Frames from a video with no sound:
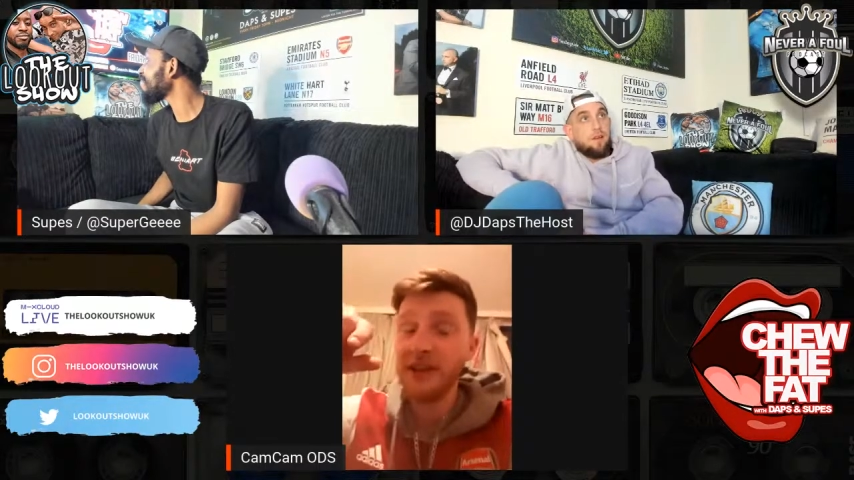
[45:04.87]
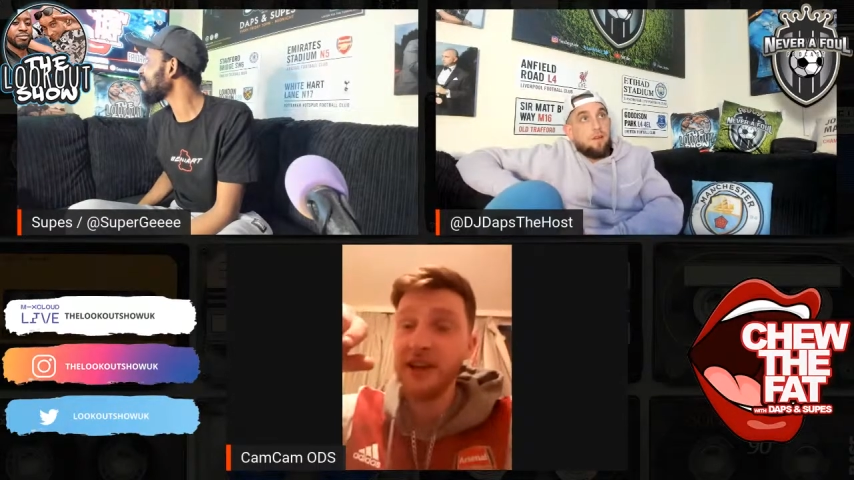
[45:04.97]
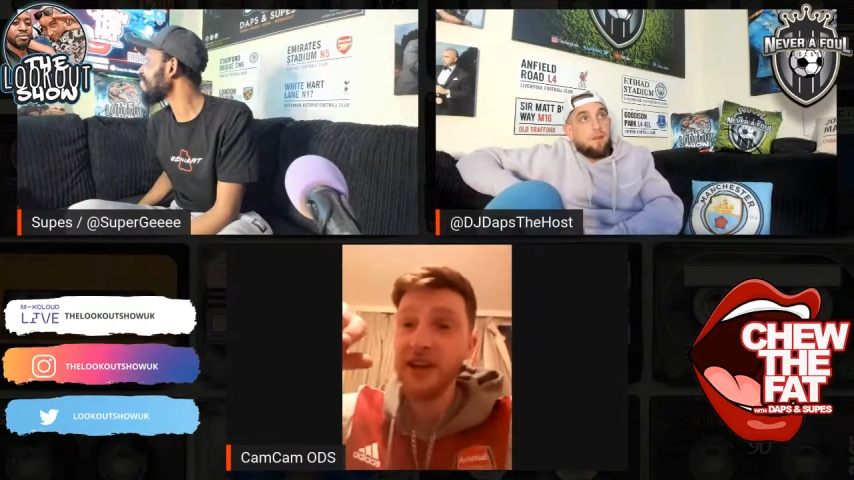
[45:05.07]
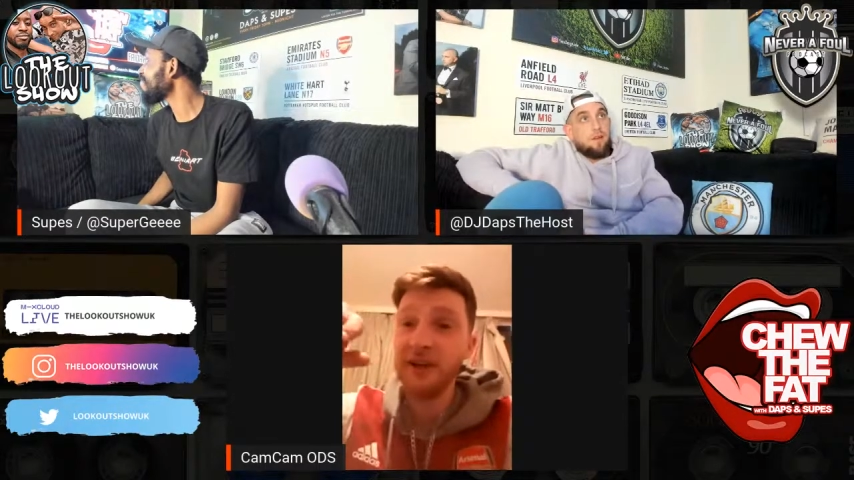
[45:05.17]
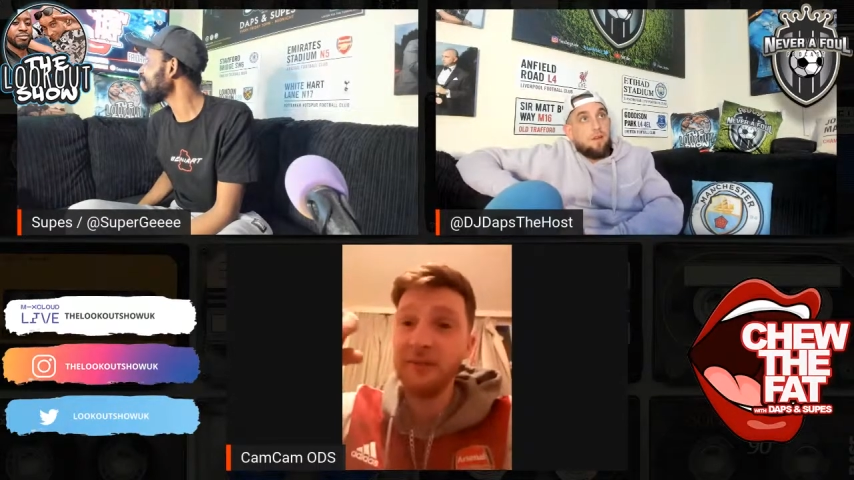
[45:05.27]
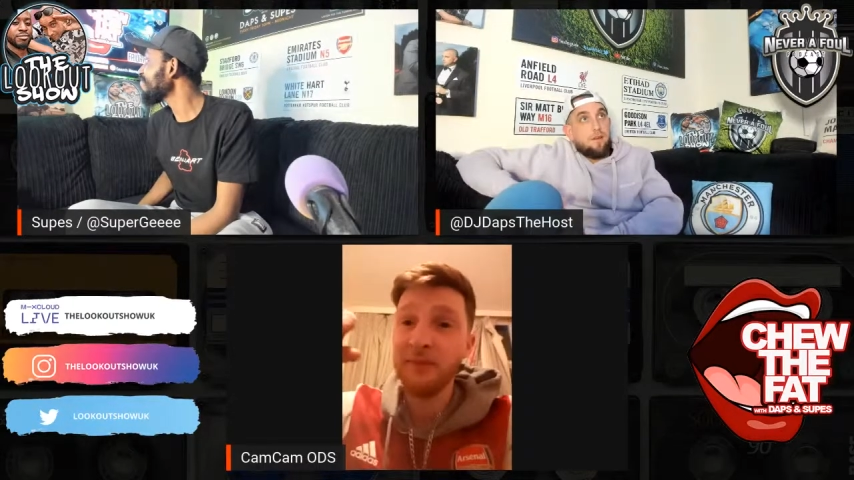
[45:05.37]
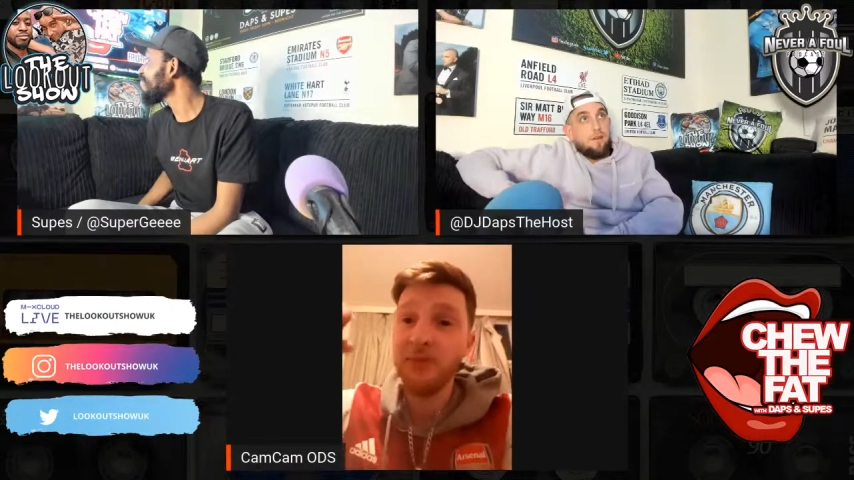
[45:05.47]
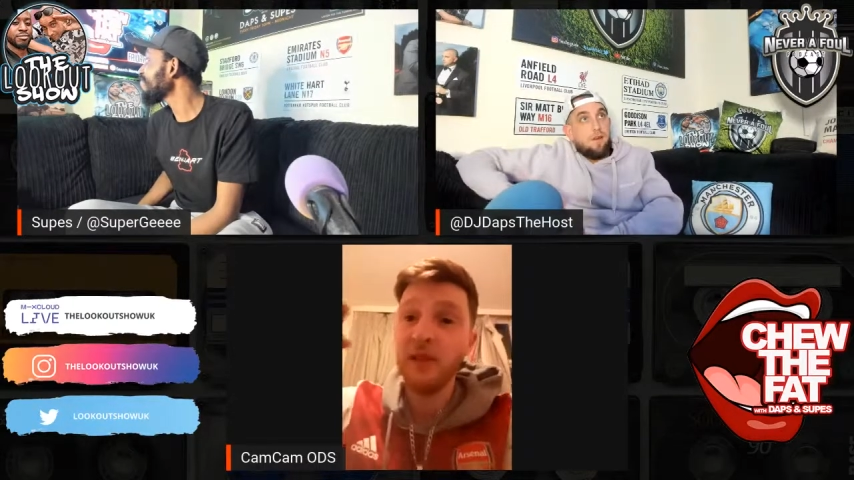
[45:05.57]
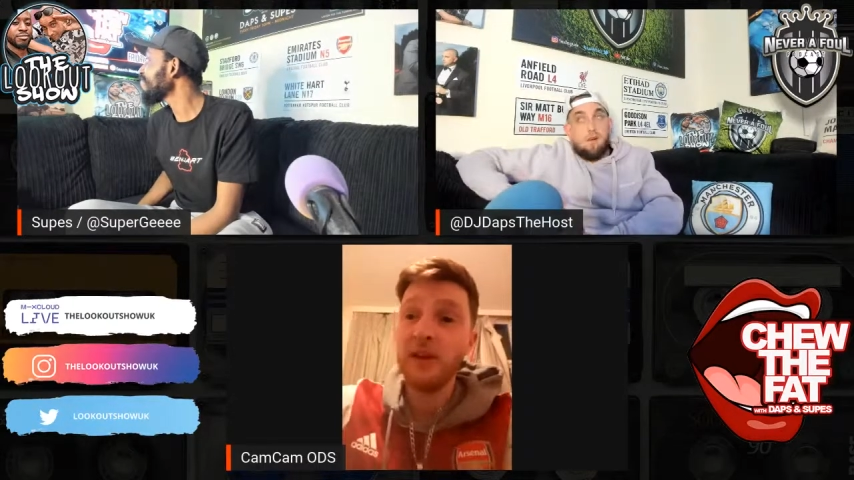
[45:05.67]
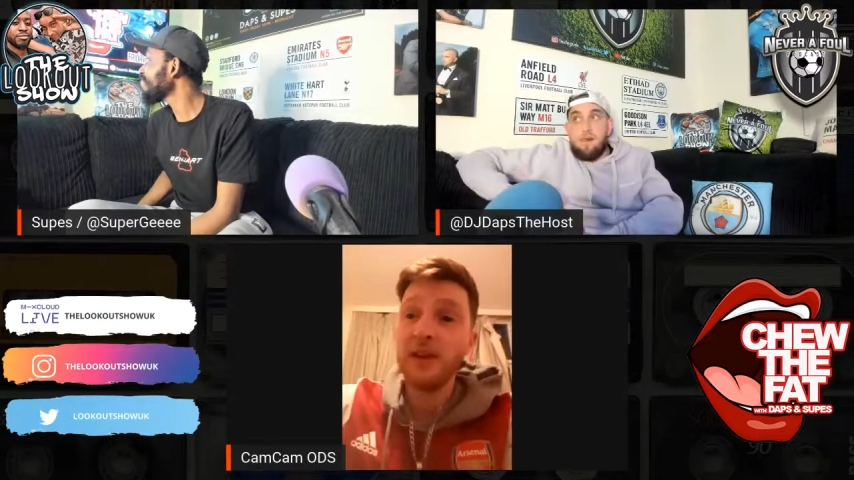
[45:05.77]
Yeah.
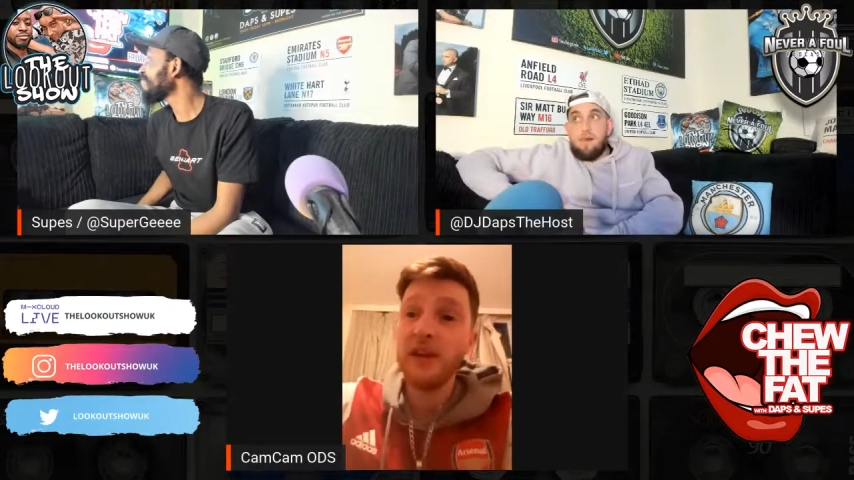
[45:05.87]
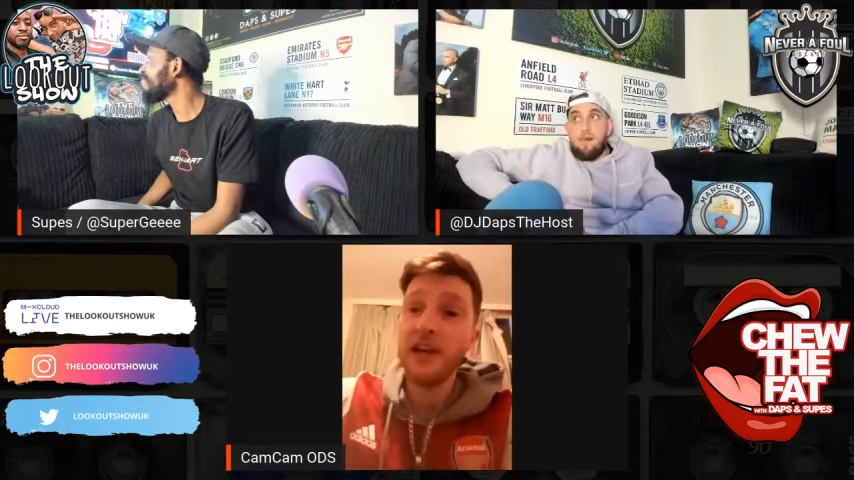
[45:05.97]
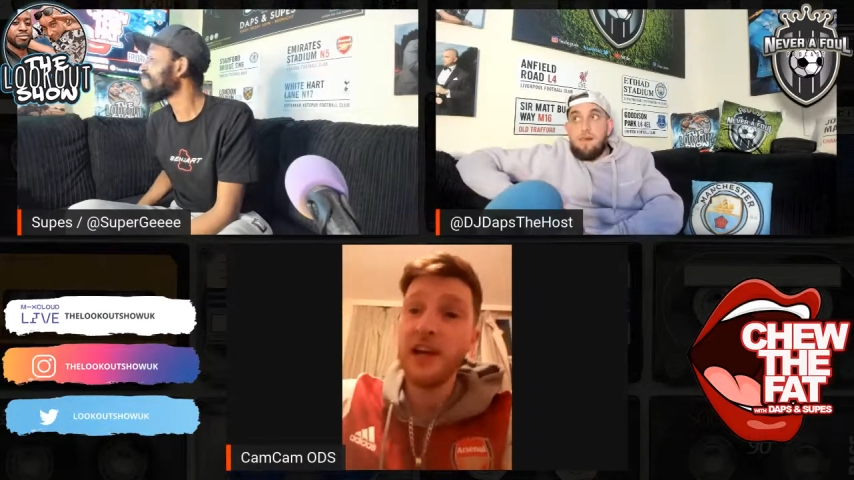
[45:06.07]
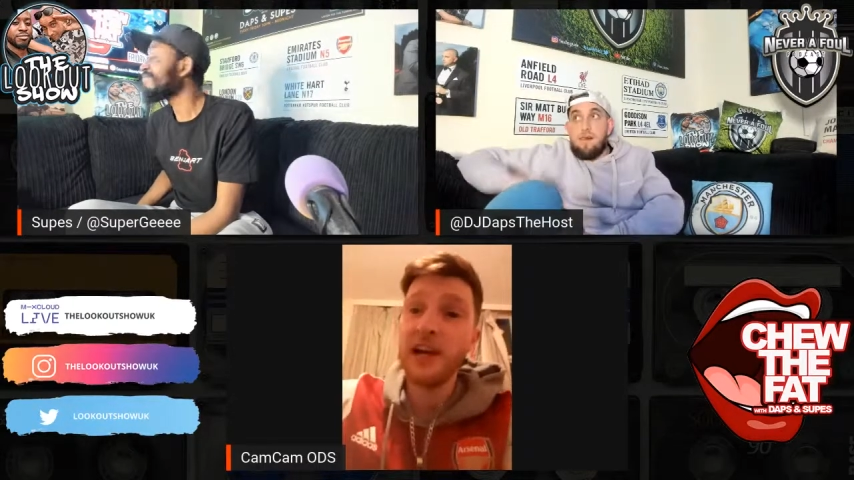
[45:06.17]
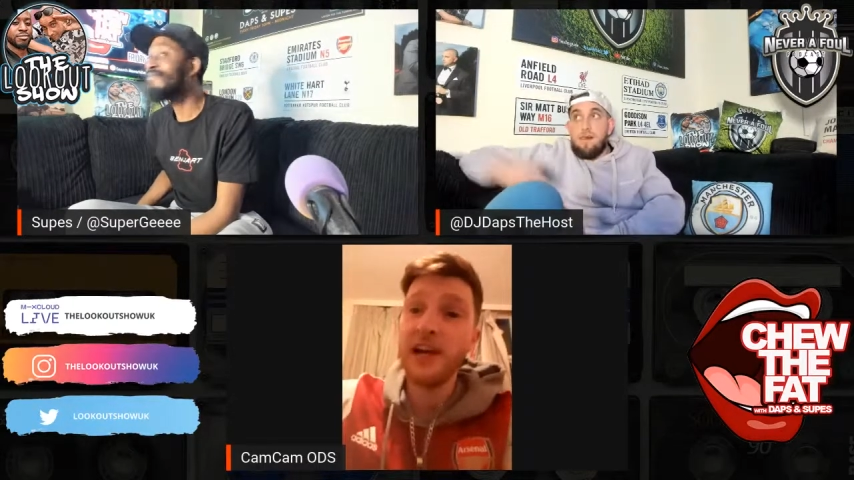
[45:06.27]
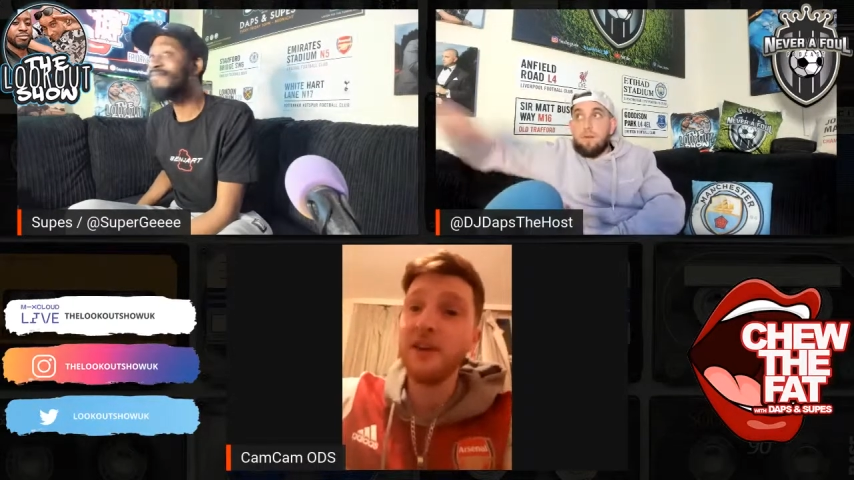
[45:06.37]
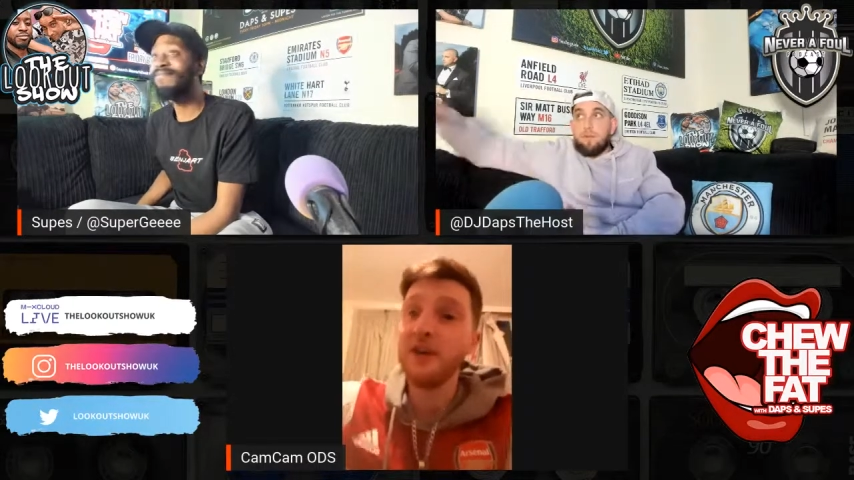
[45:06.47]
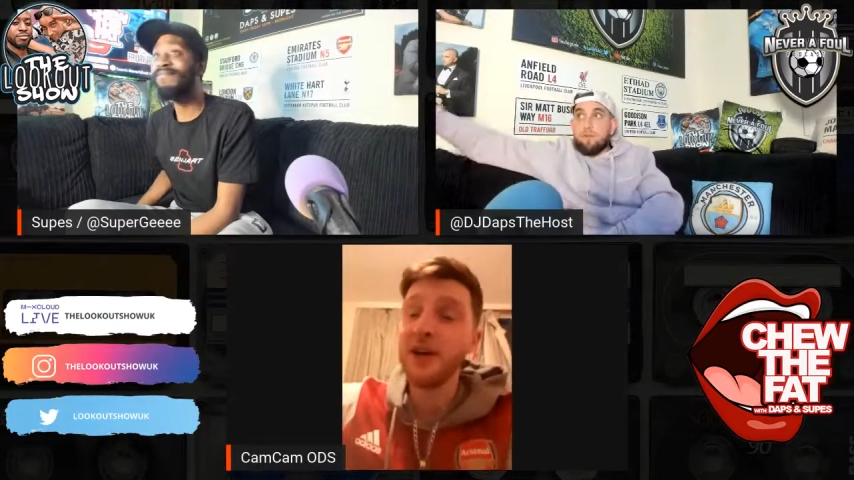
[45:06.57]
And